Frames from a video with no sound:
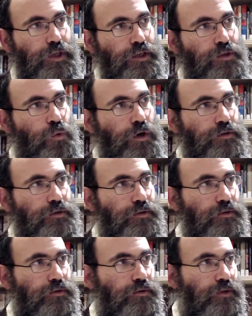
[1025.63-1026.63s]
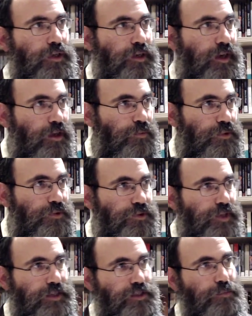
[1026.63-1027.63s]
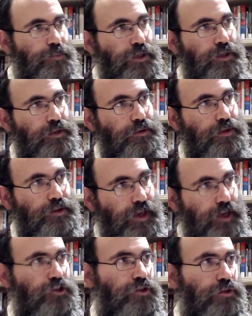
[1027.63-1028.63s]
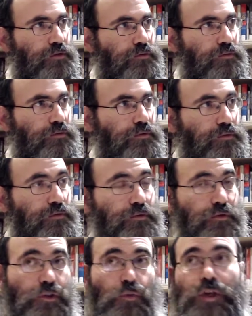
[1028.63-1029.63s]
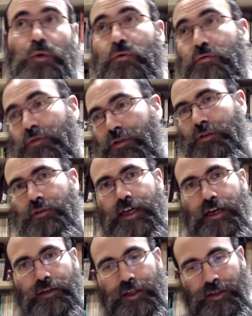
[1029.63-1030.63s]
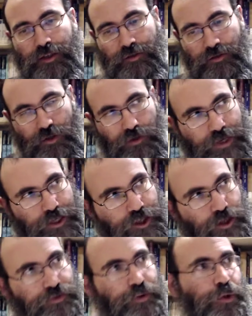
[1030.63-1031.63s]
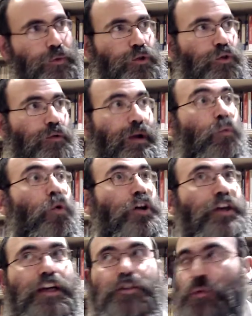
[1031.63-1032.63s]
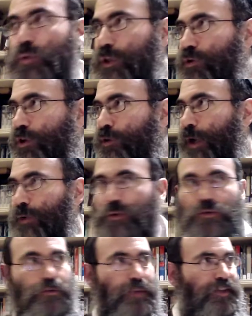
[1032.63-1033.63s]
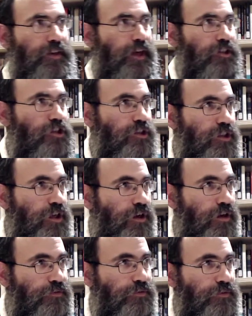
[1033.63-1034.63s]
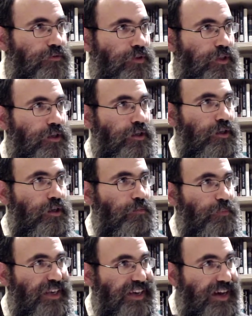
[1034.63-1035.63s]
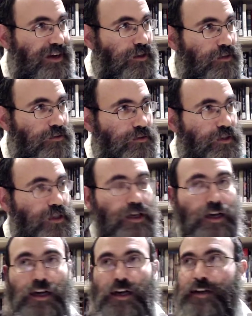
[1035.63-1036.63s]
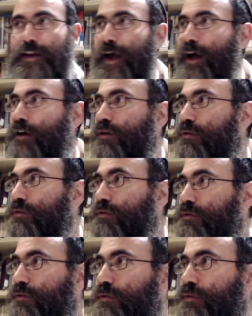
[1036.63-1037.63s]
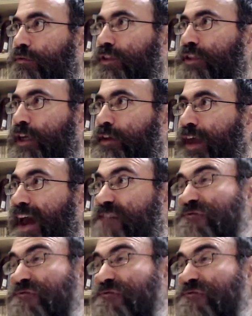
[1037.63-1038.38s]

is what enables there to be yesh. So we, till now, in the Lulav Rava, we were talking about what yesh were we talking about? We're talking about the yeshus of biyah. Now, we're saying that